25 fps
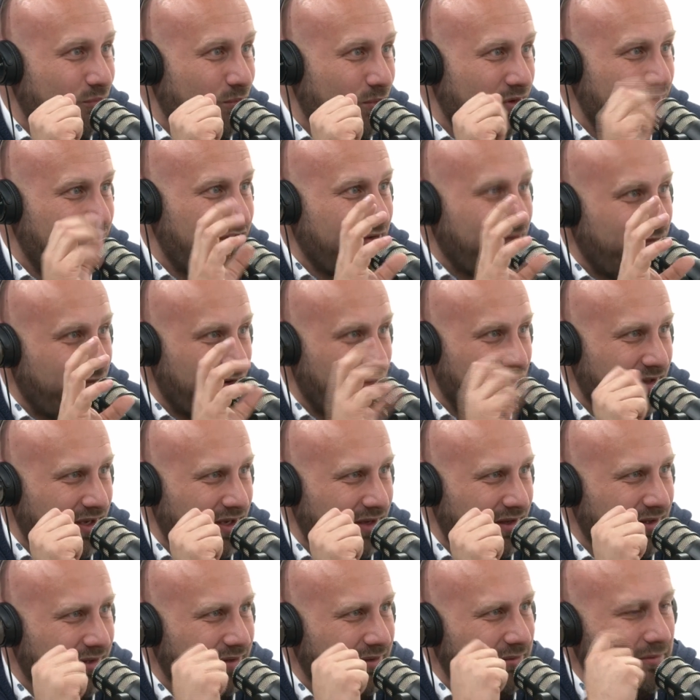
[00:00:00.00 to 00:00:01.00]
word differently.
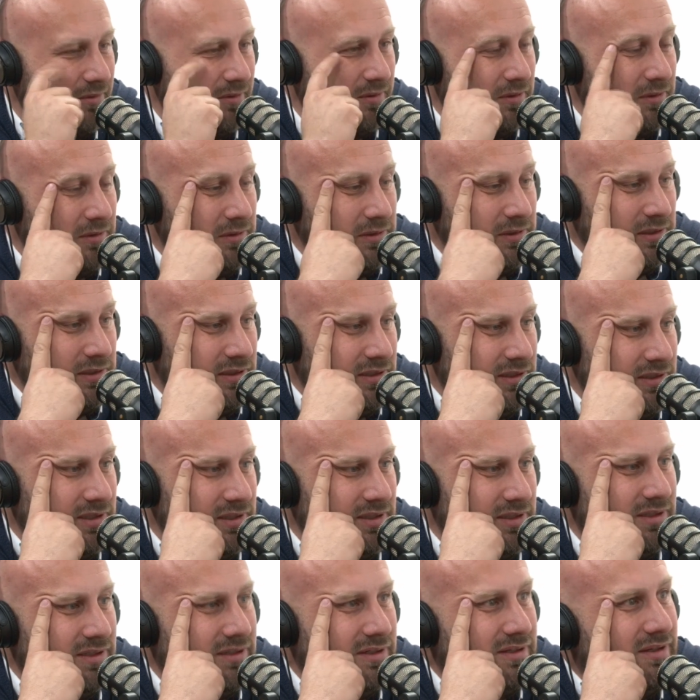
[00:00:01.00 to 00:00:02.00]
So you would still be a
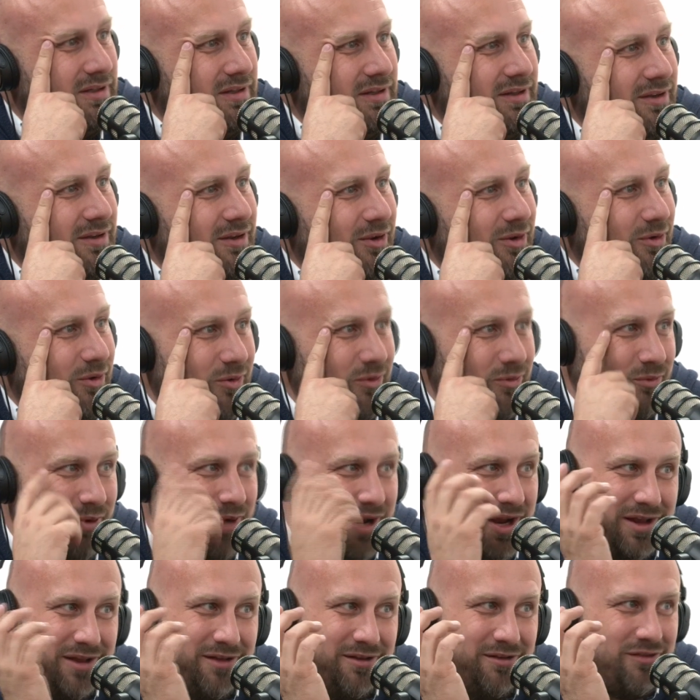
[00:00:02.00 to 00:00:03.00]
brother, but
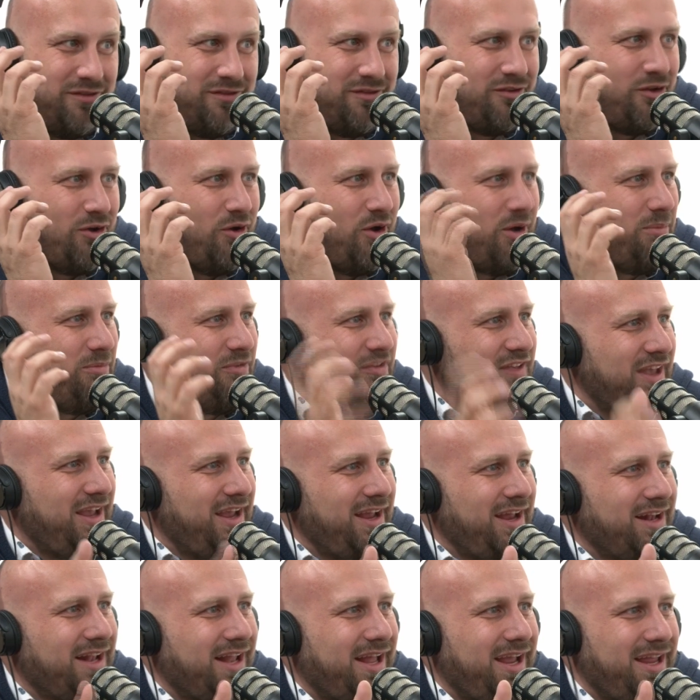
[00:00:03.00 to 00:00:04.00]
right. you're going to look so at that I'm differently.
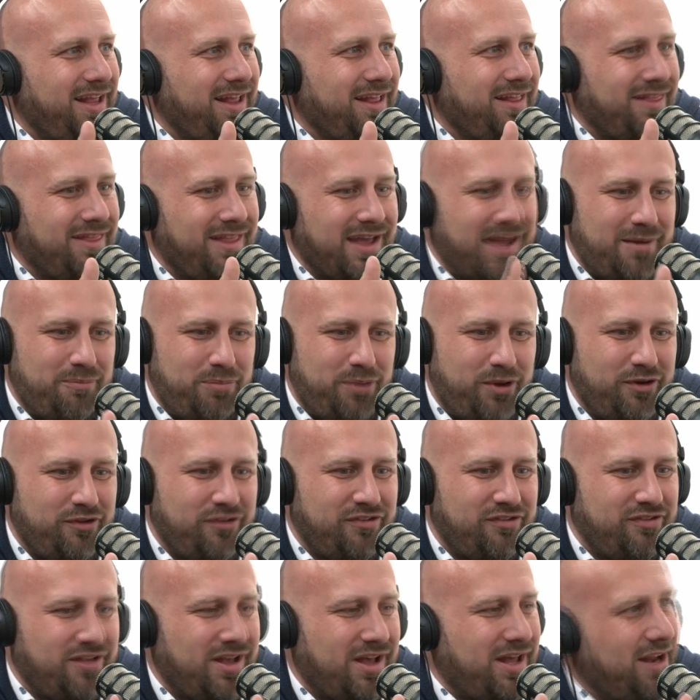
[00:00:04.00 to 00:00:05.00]
Saying, like yeah, okay. that
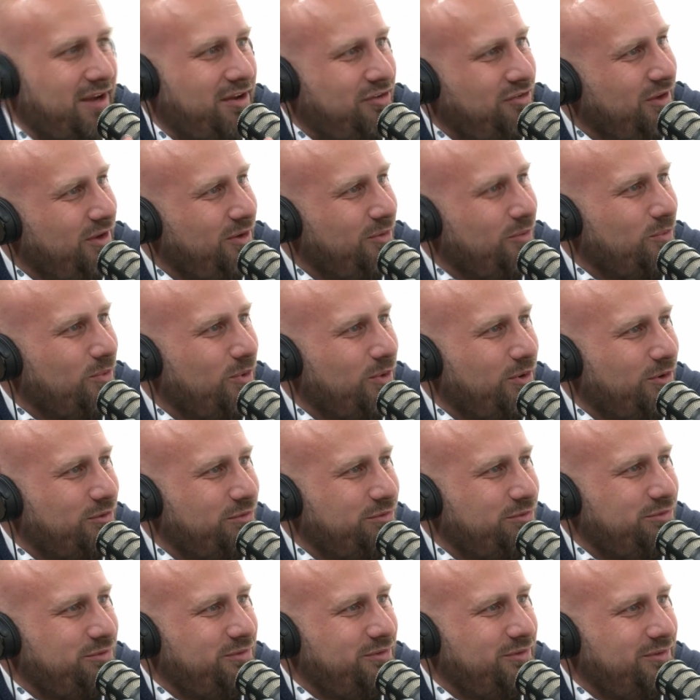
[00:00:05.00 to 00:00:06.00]
person's not actually a
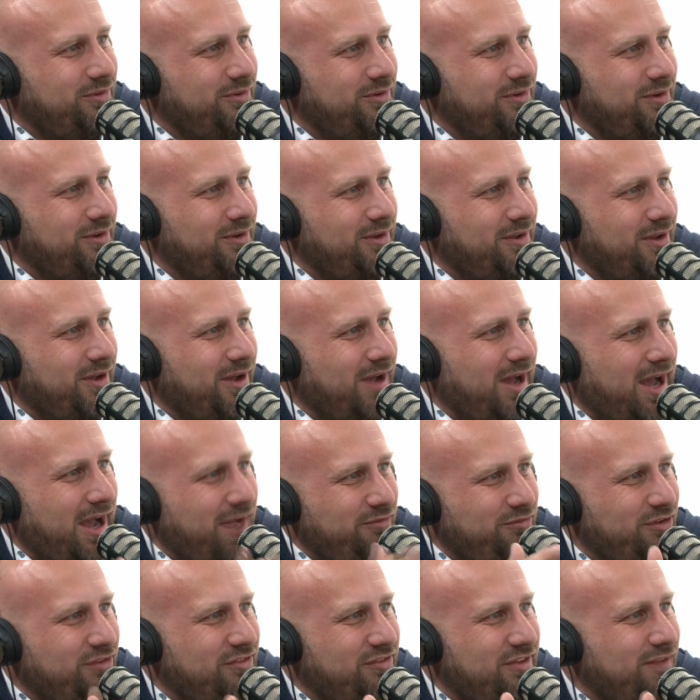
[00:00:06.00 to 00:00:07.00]
wolf. I've
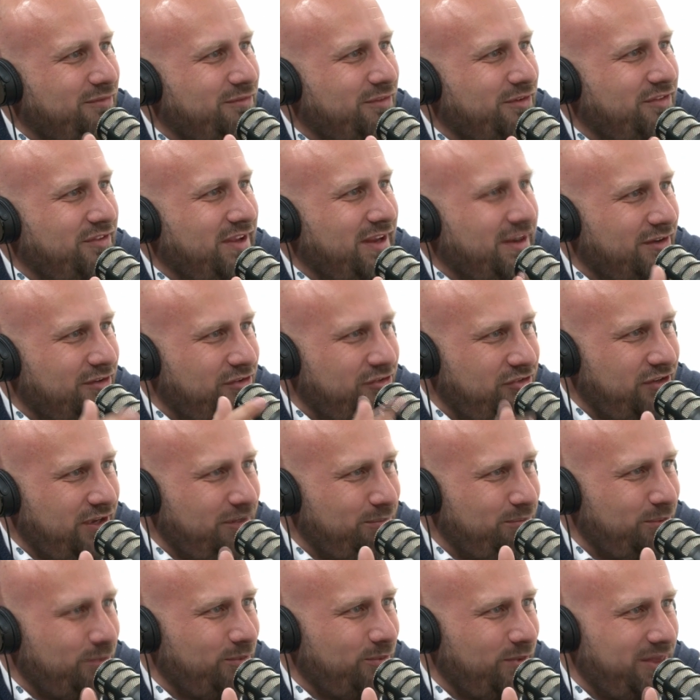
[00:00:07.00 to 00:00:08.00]
just never seen a
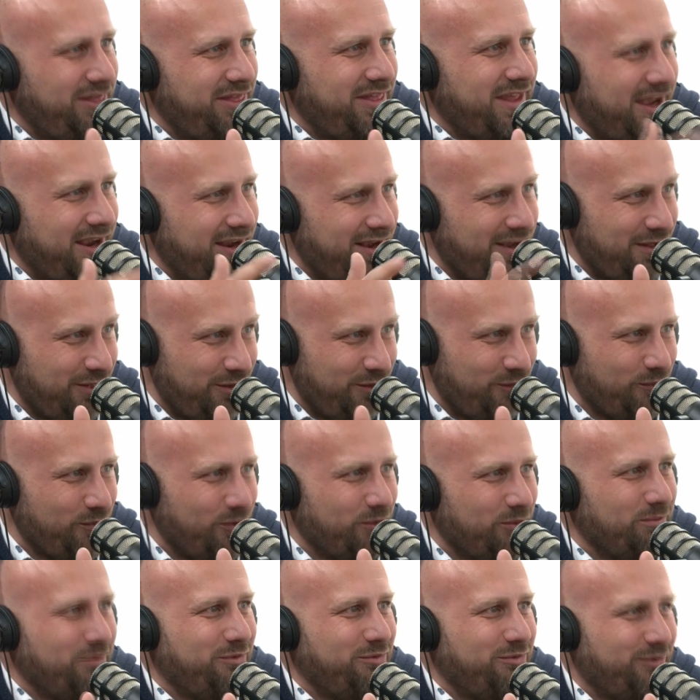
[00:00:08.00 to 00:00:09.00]
sheep with that color
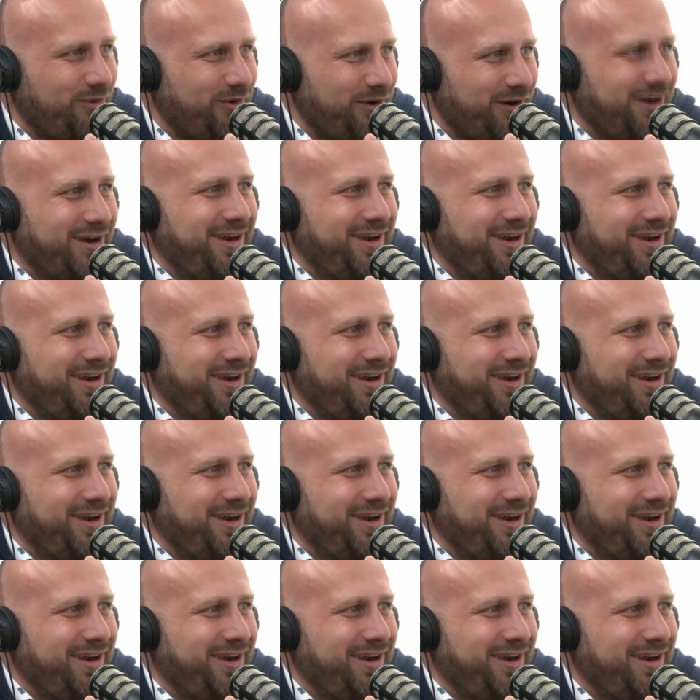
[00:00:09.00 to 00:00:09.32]
wool before.